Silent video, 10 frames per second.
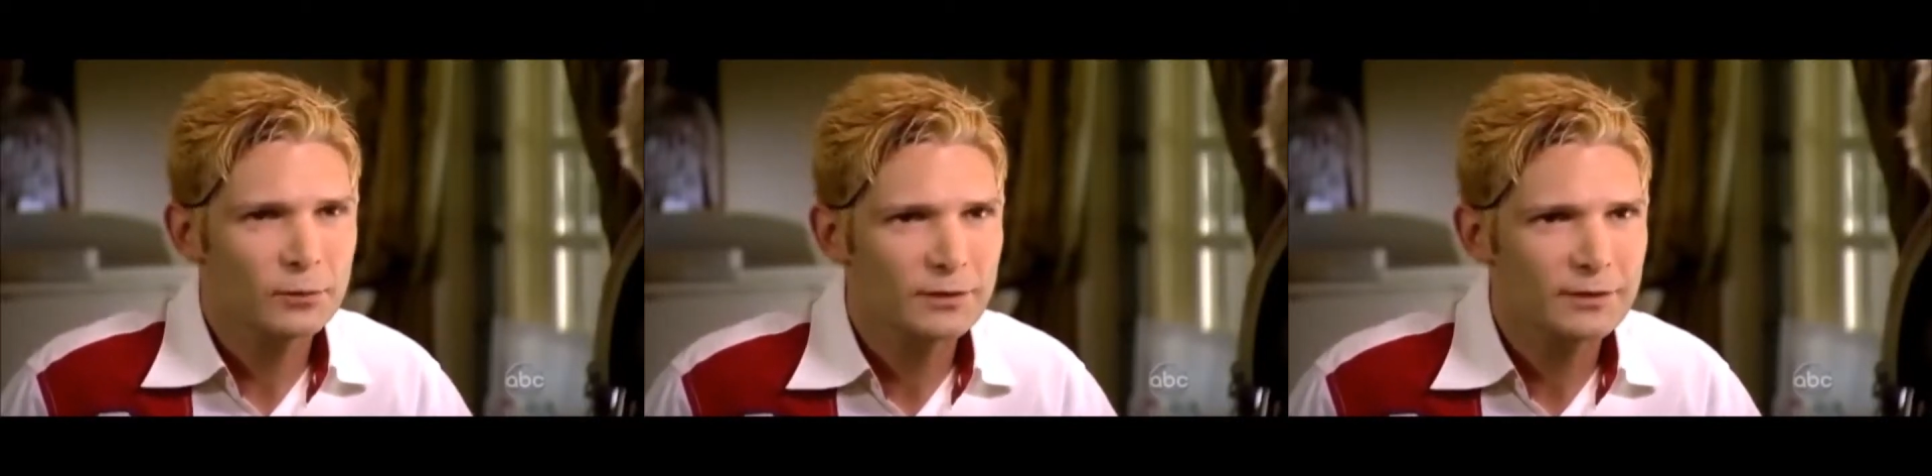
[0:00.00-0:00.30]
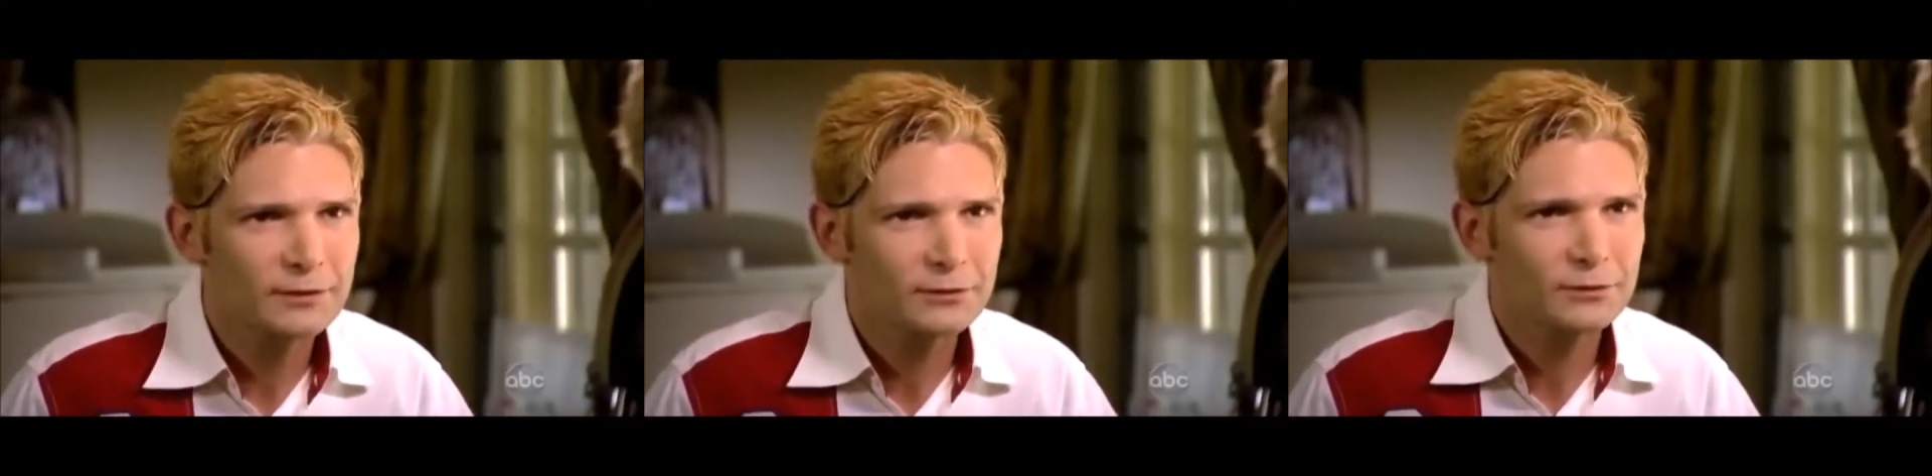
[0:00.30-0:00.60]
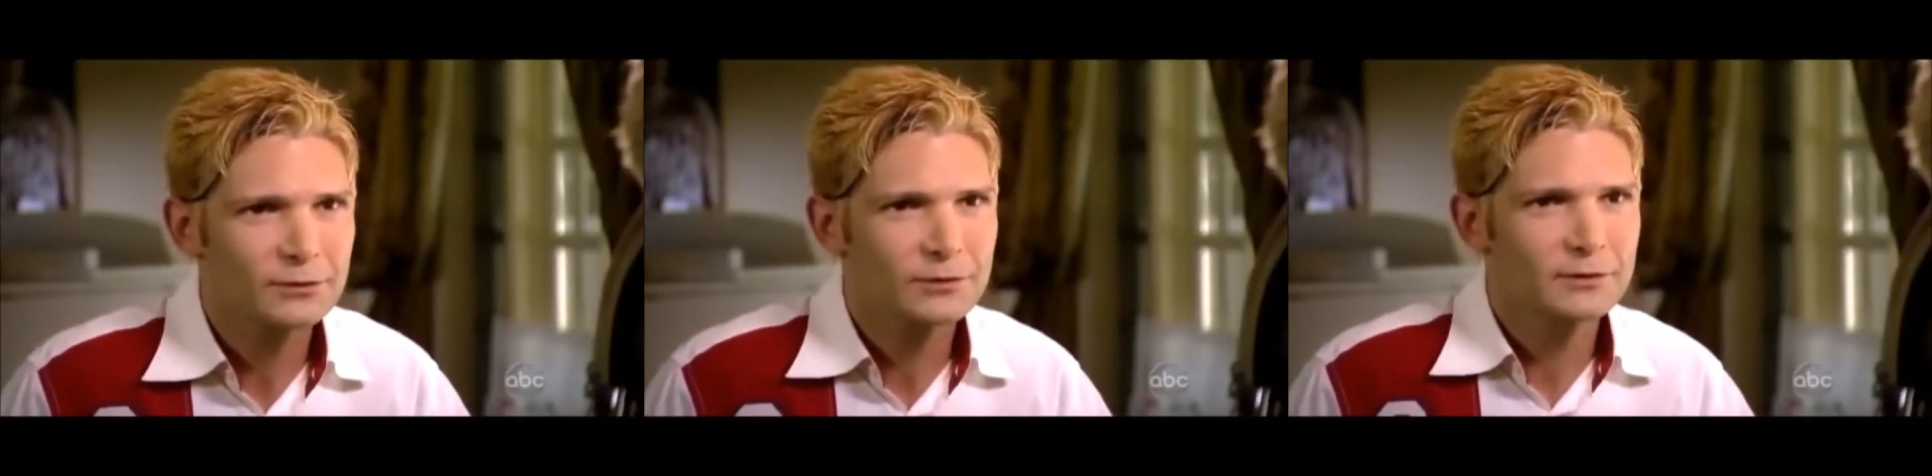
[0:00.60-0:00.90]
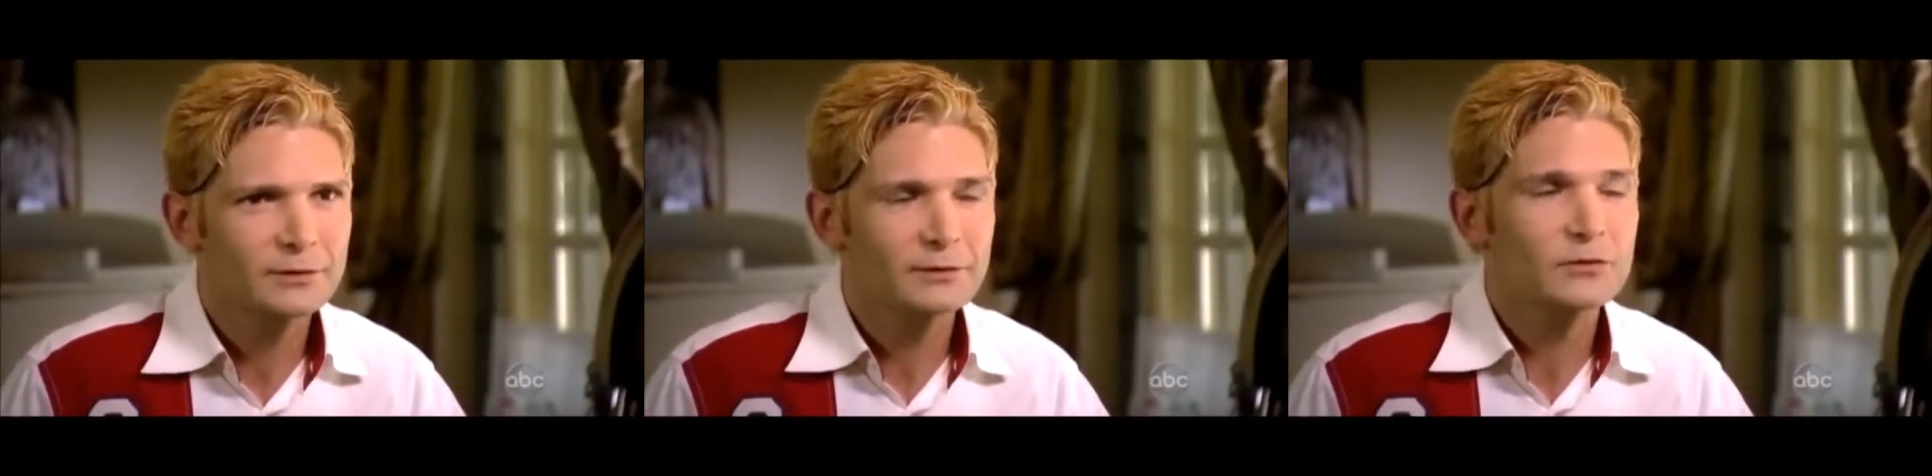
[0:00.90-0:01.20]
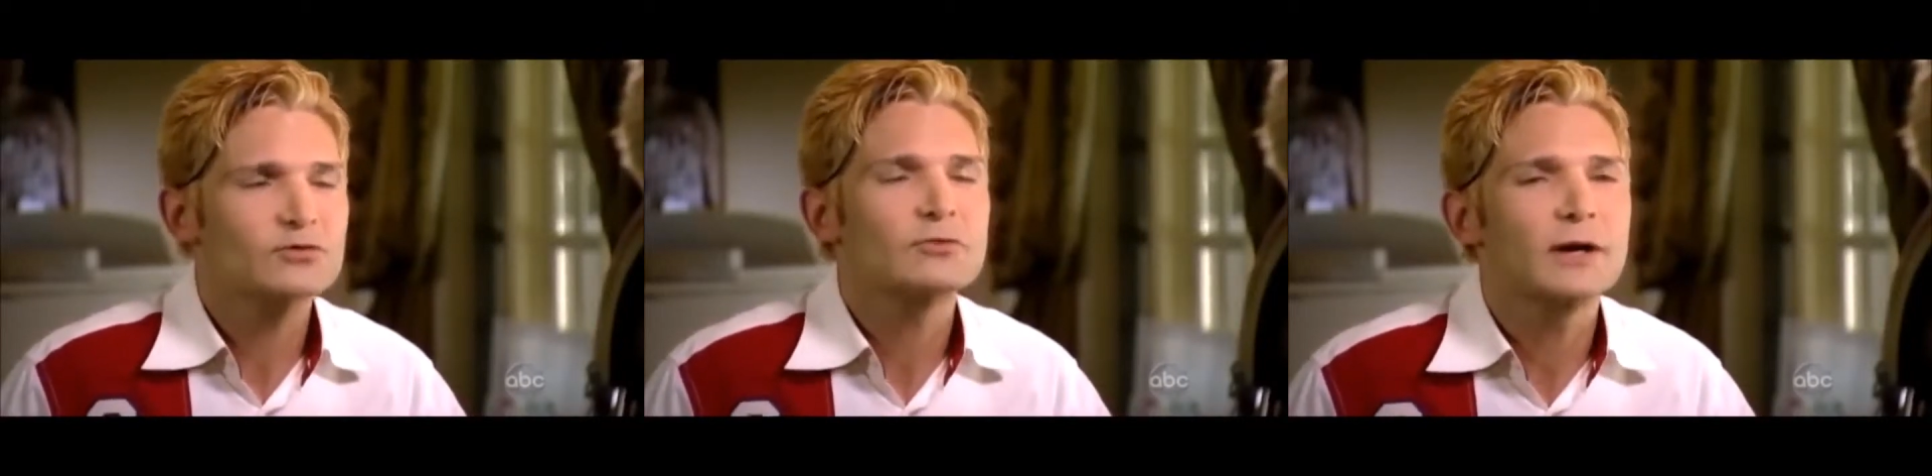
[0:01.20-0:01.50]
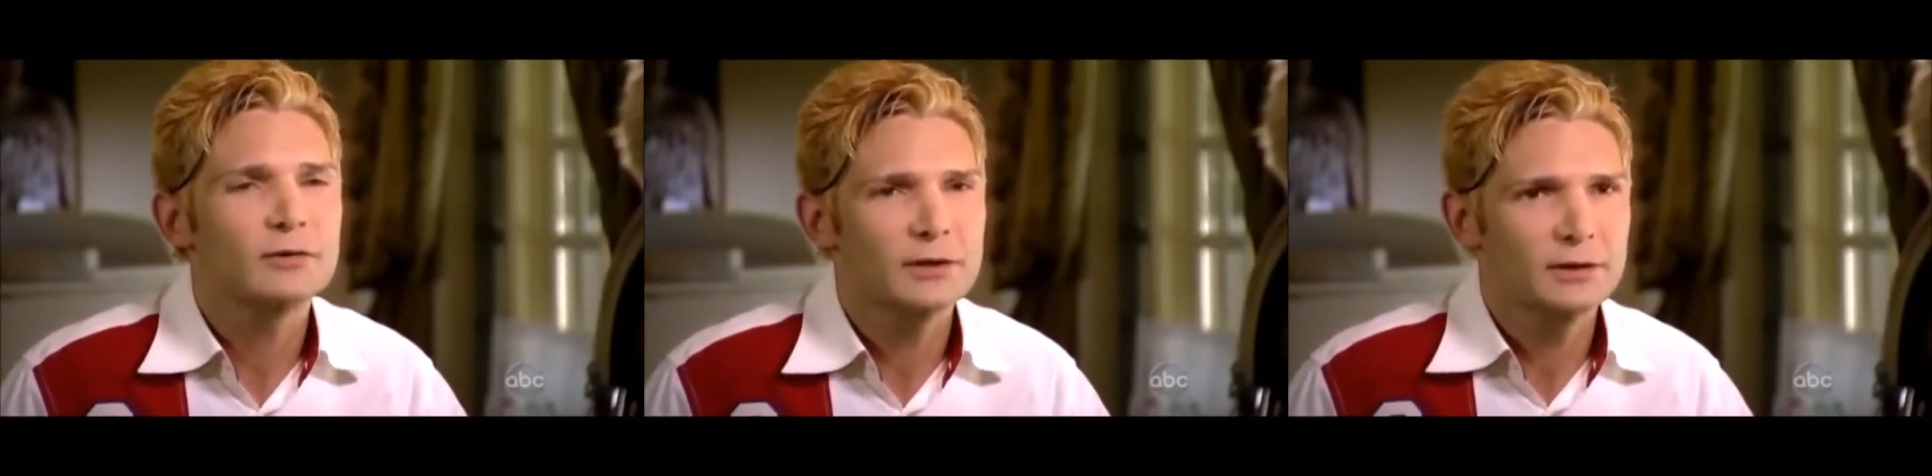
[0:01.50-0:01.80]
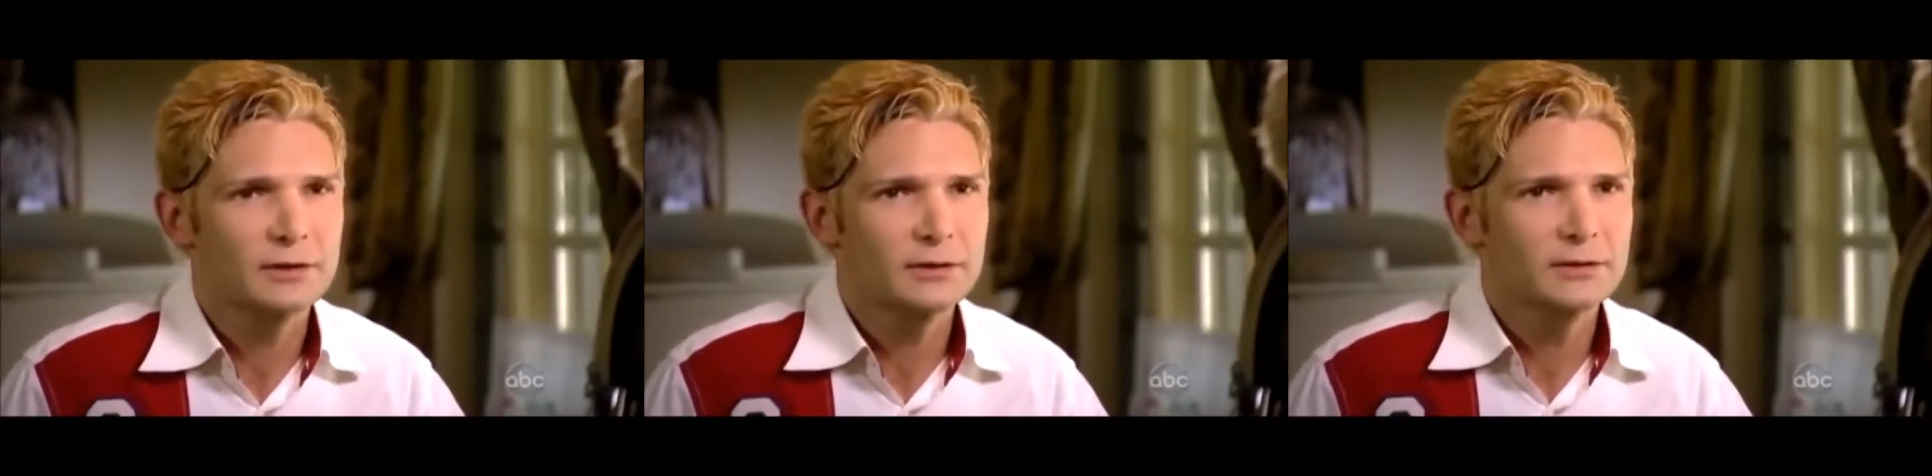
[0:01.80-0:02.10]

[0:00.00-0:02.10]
14 years old. Surrounded.